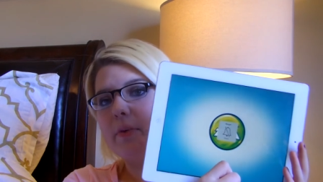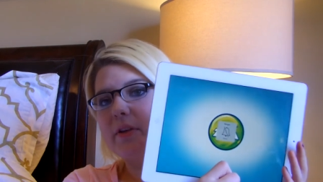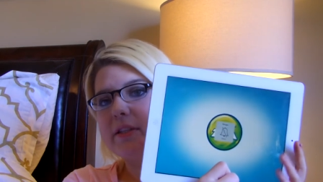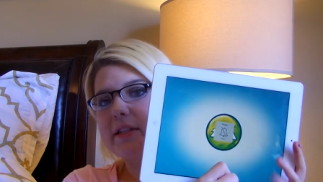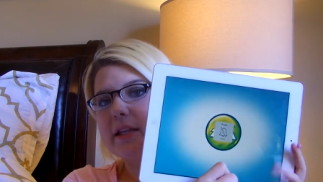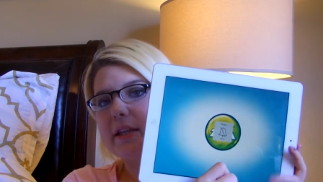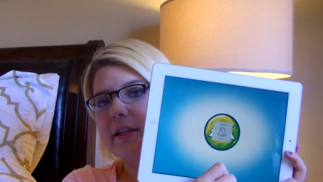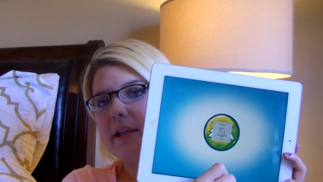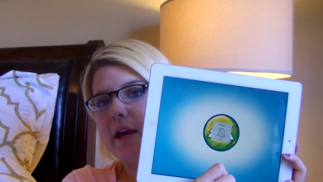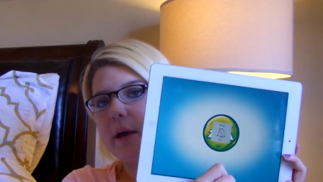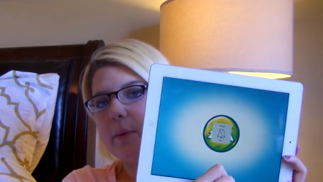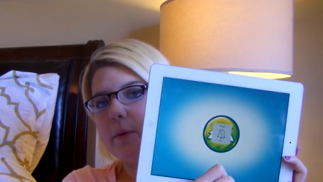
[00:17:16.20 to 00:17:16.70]
looks
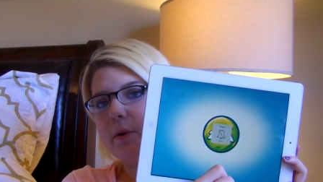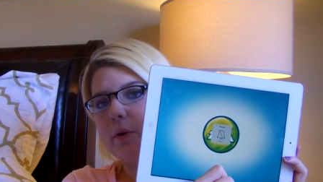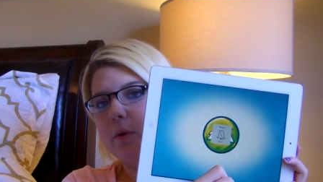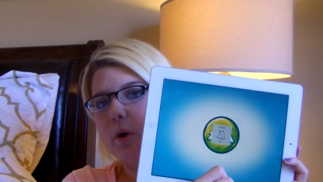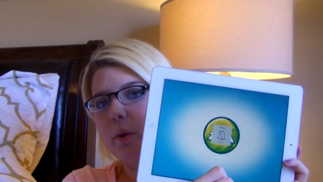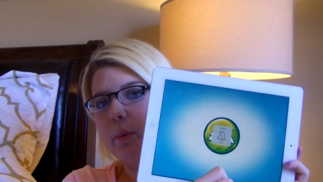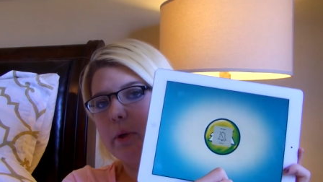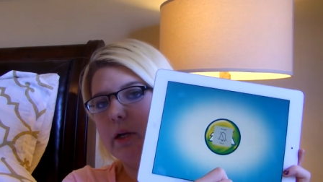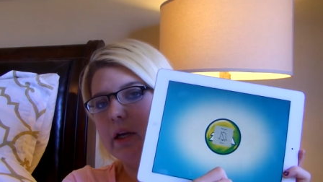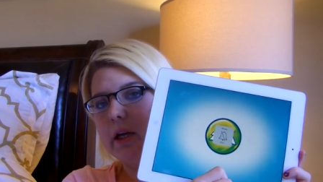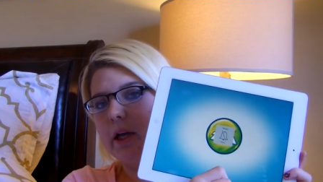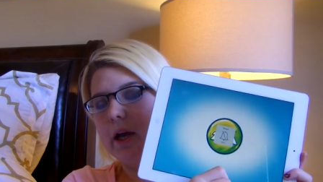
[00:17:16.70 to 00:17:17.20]
like that when you
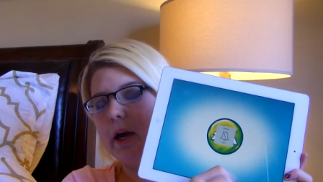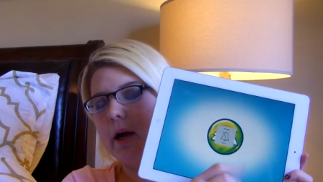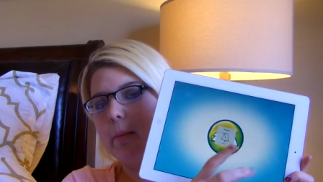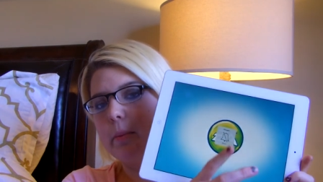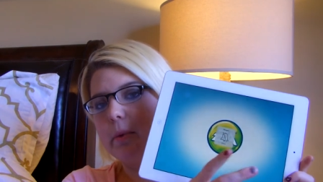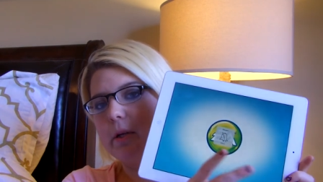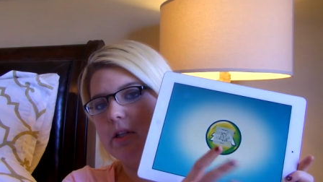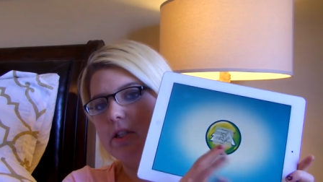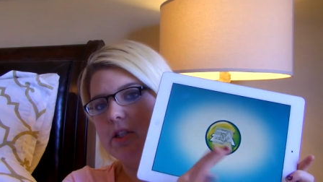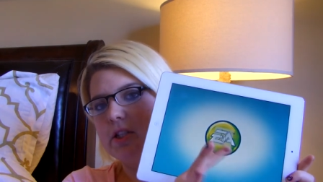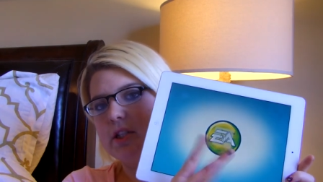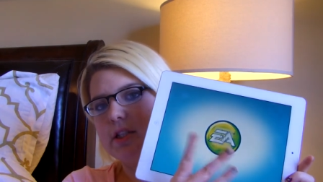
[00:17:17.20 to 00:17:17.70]
open it up
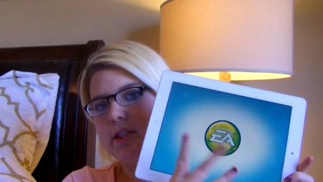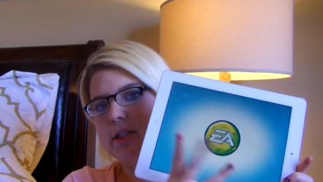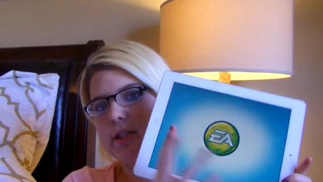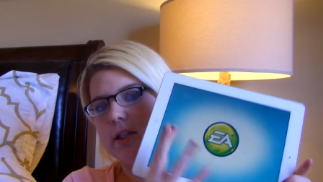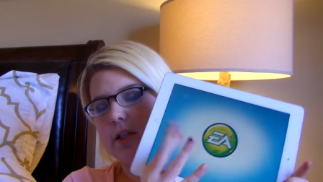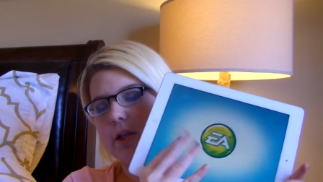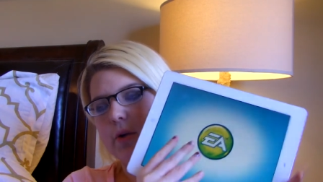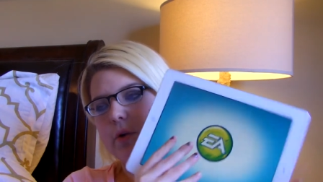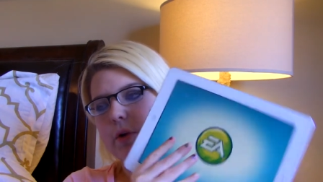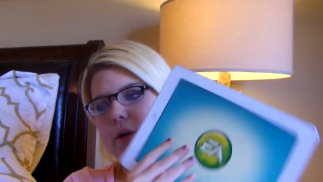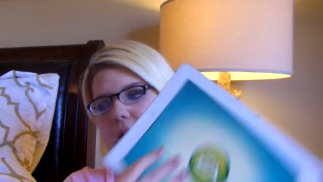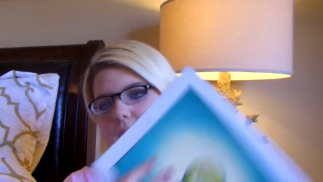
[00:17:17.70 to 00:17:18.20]
and it's just
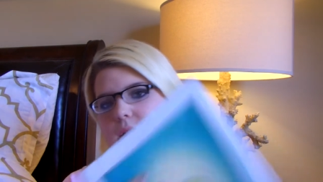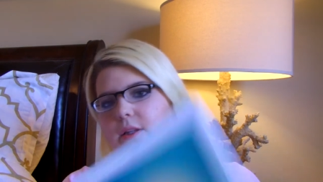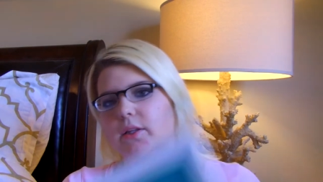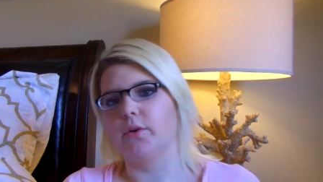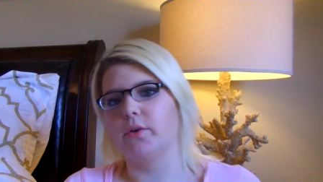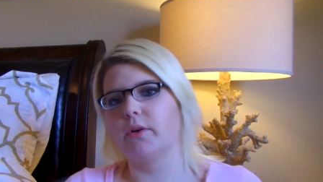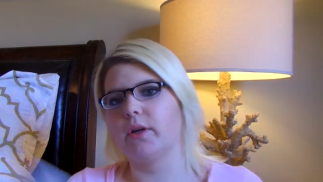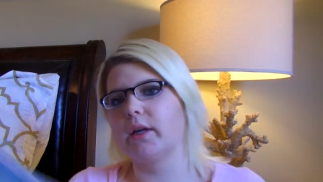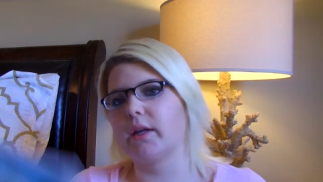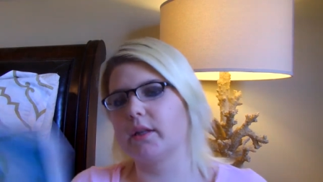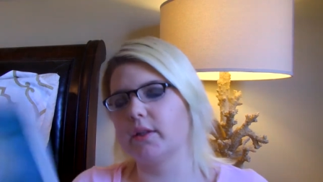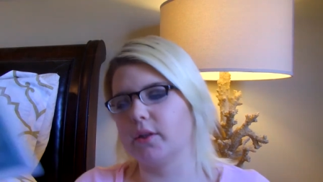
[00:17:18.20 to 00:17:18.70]
loading,
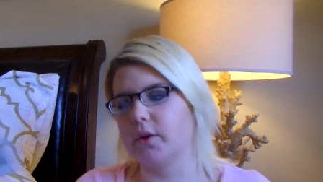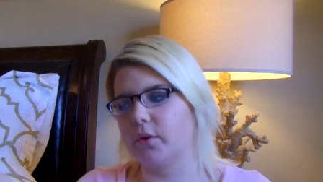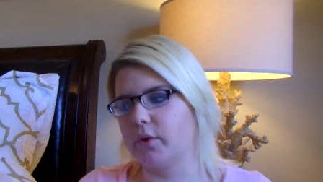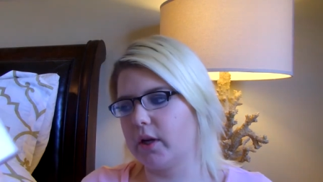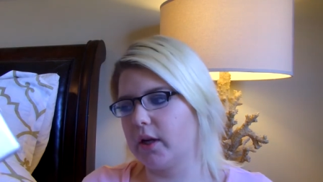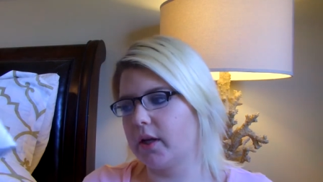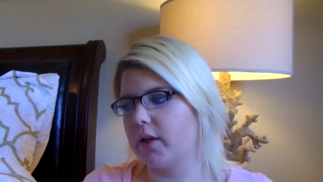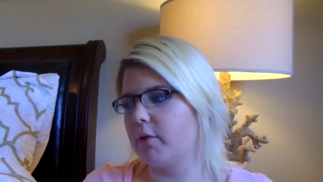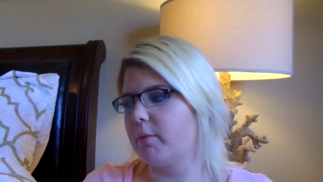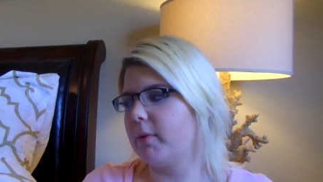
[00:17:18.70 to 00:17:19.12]
loading, and loading.